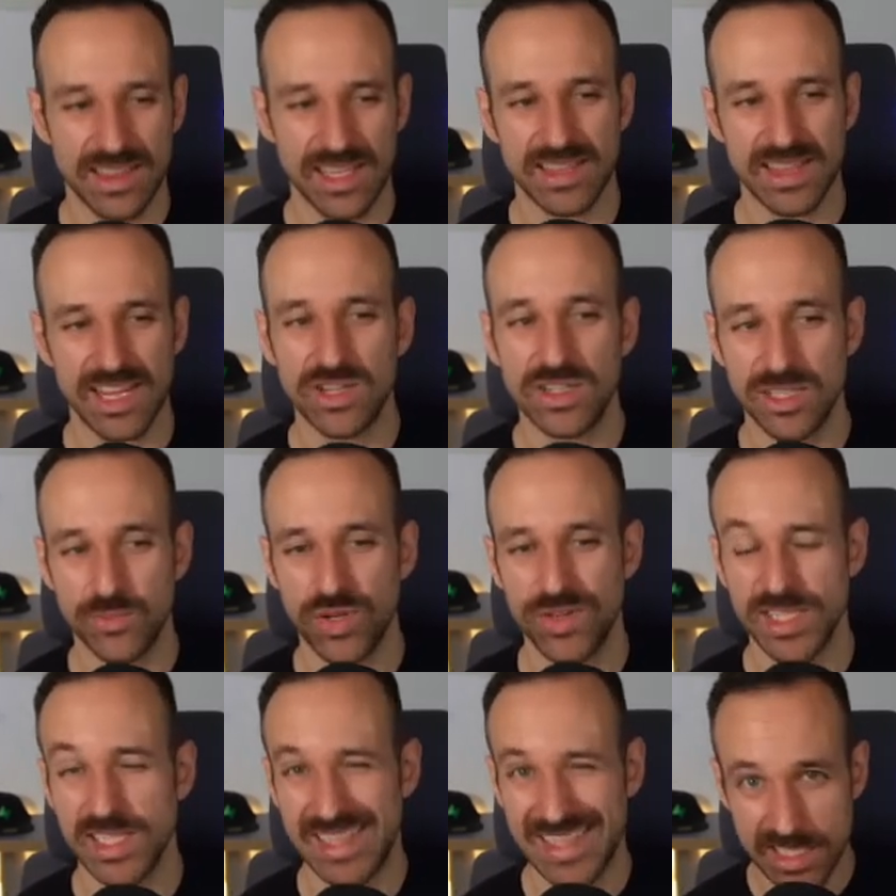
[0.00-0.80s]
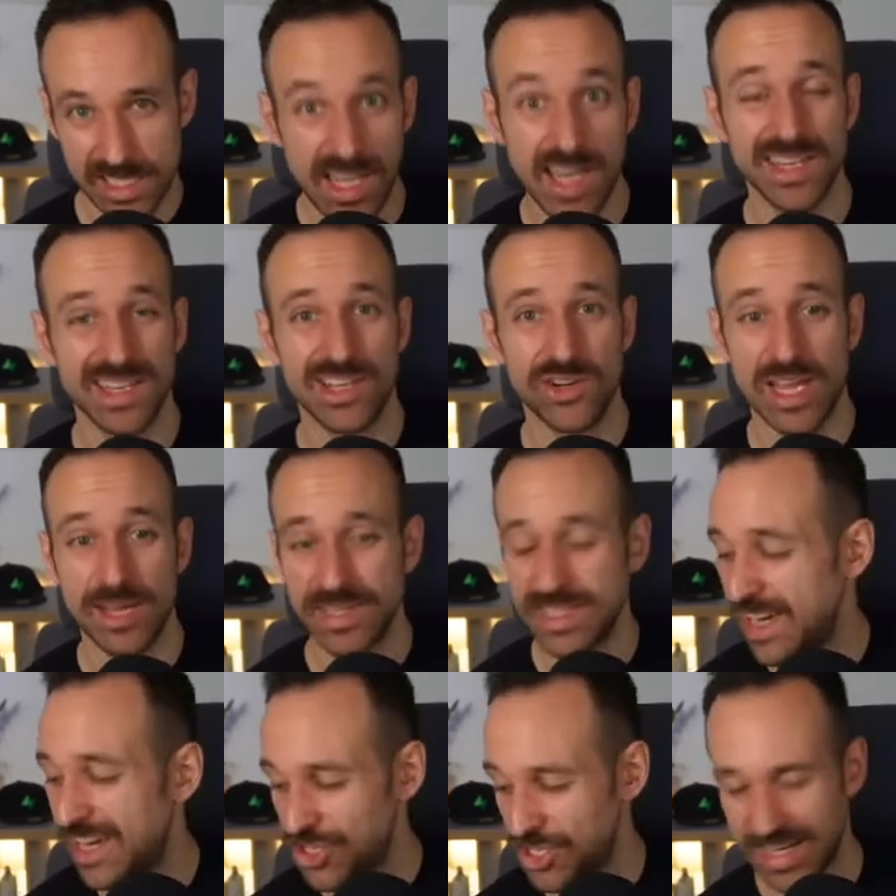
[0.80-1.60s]
I think they called it previously a standalone
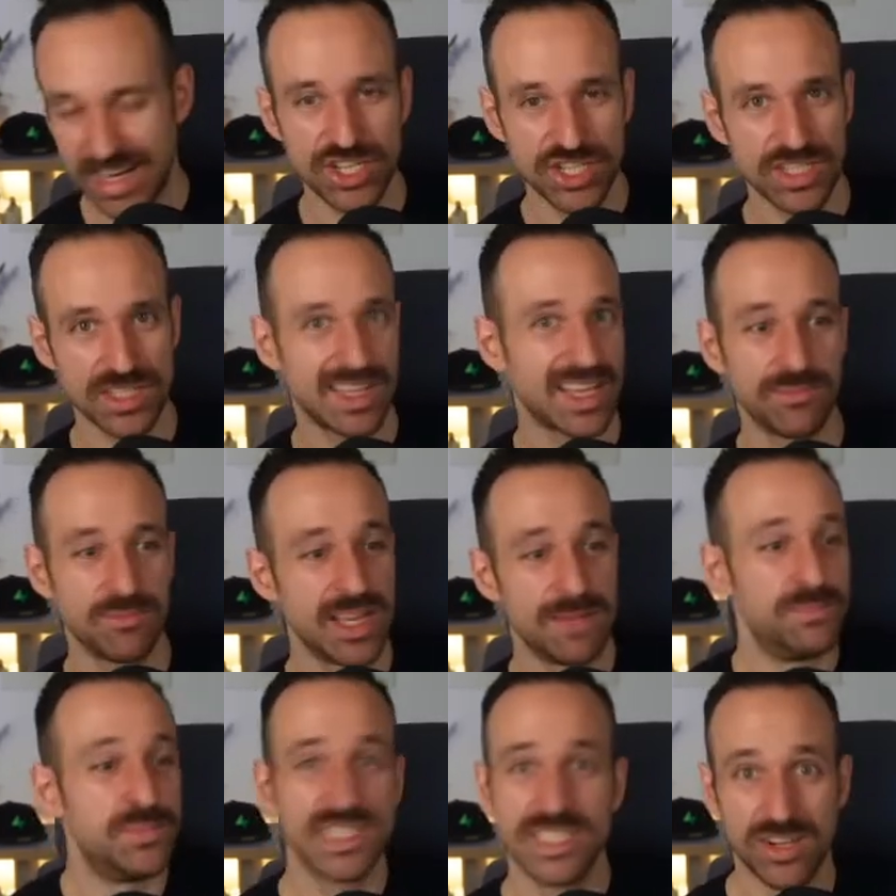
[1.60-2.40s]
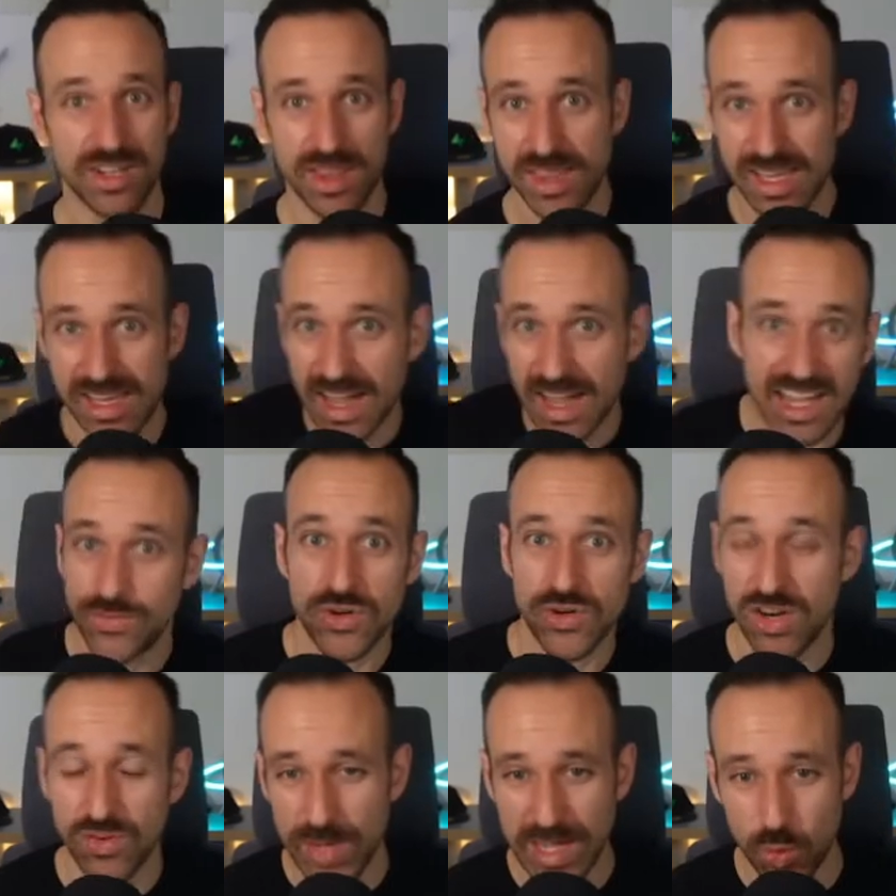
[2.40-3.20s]
application that I can just like build on the
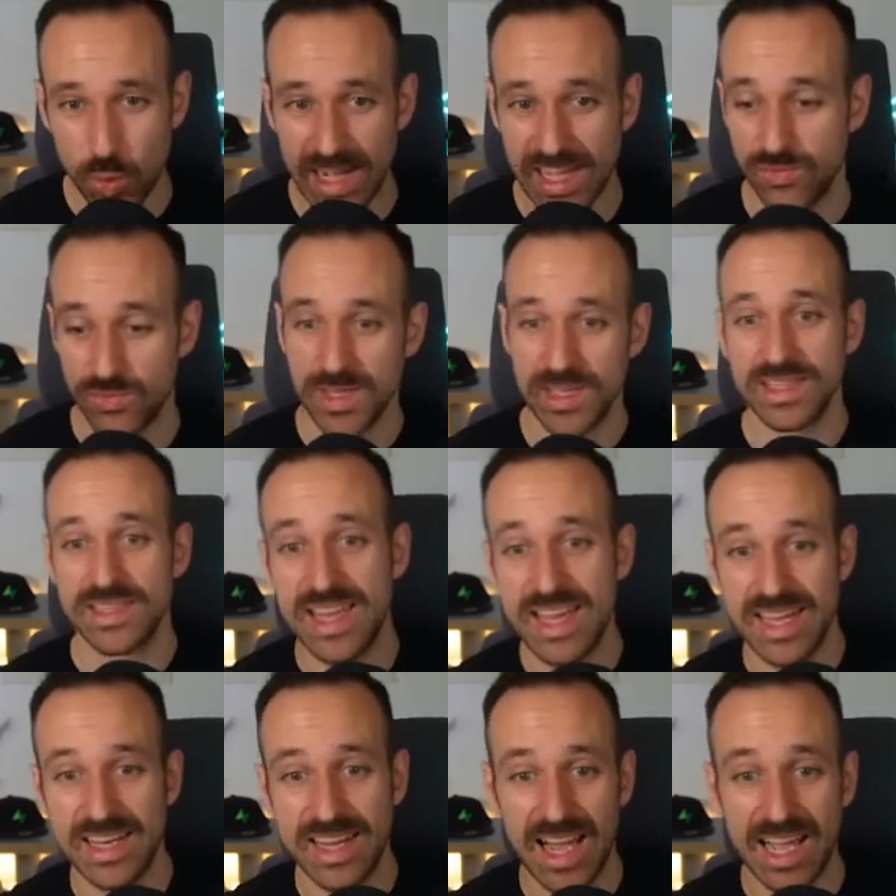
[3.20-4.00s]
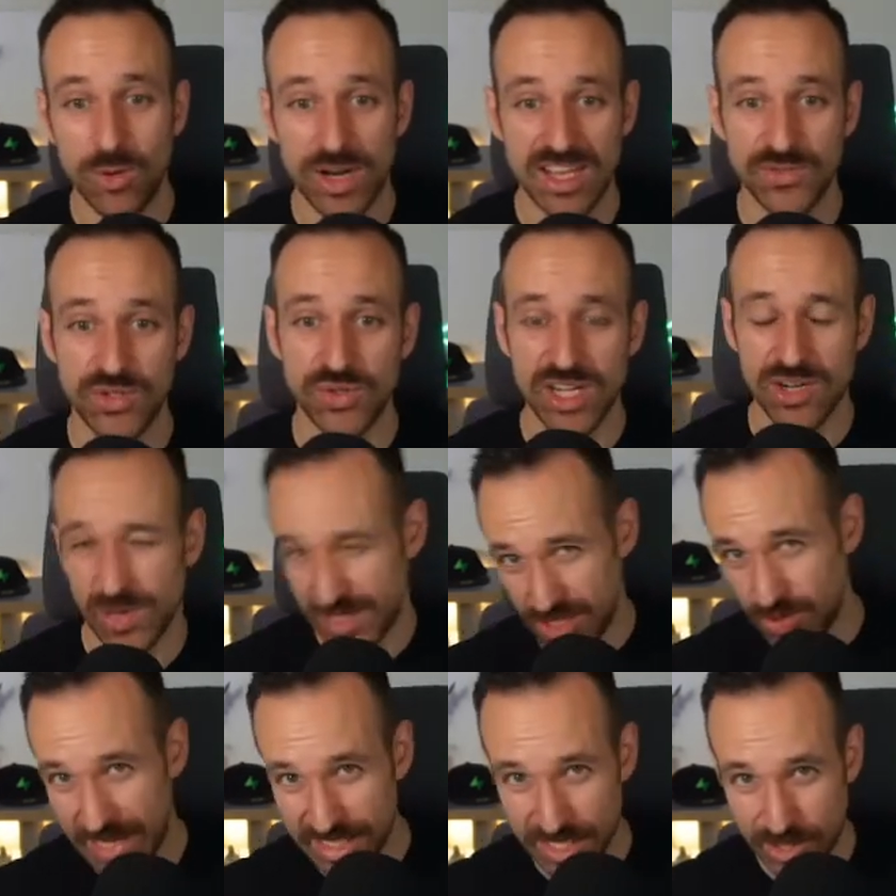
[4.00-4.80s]
iPhone of my wife, then I would have to go
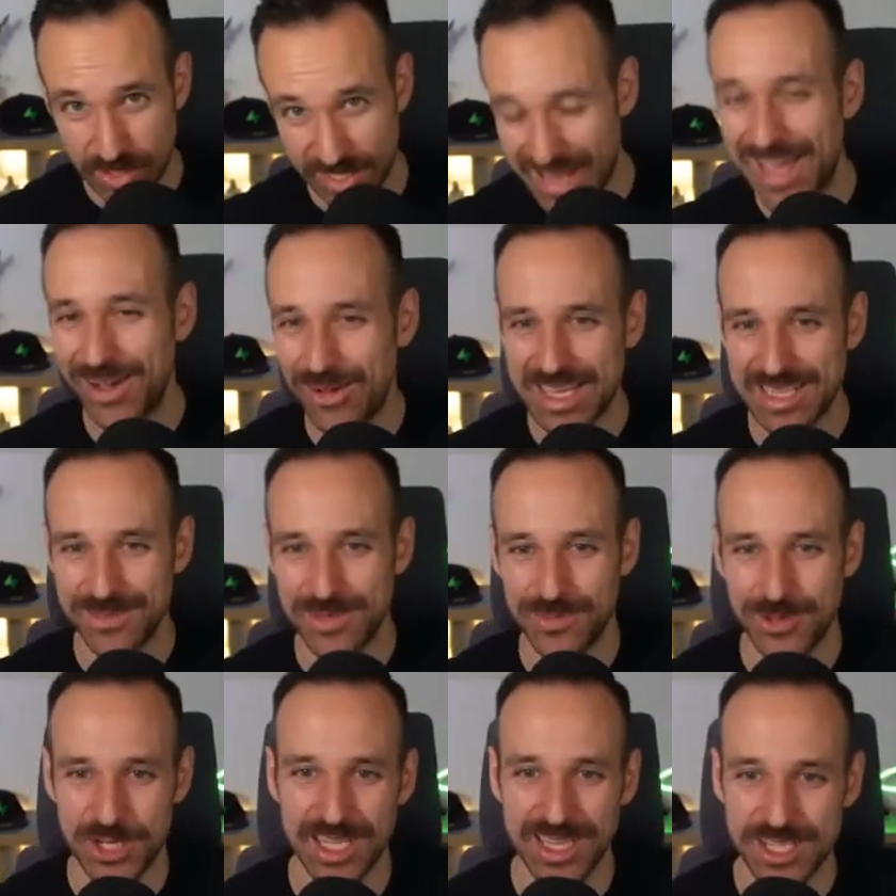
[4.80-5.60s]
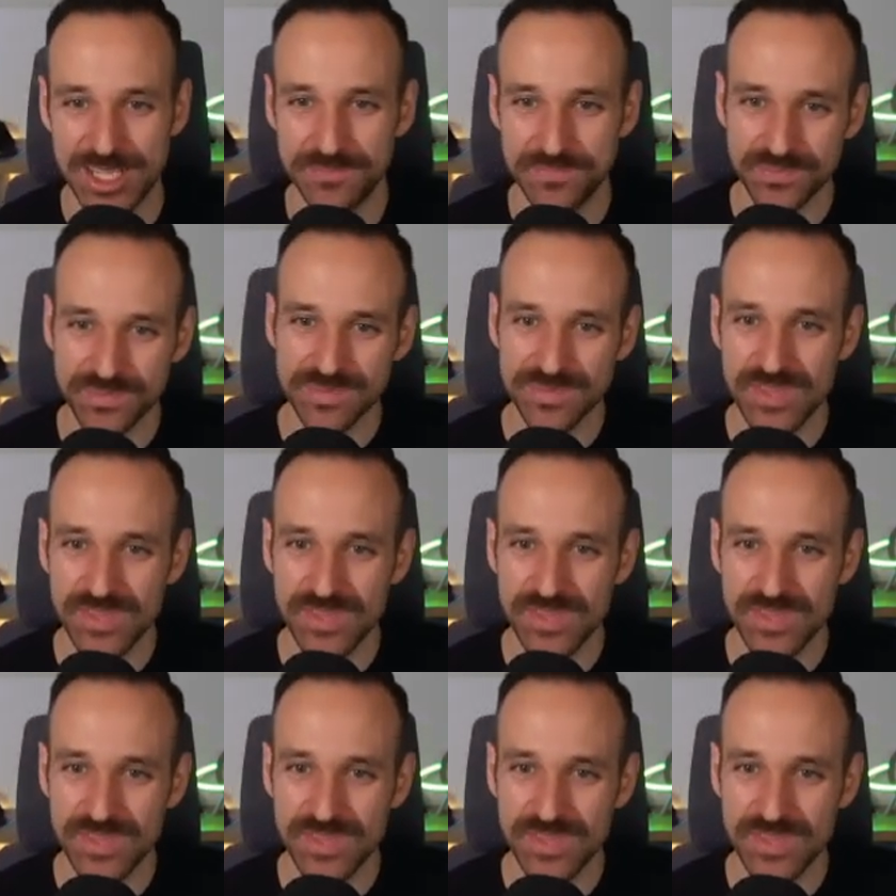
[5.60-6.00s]
into Xcode, and now it gets a bit more challenging.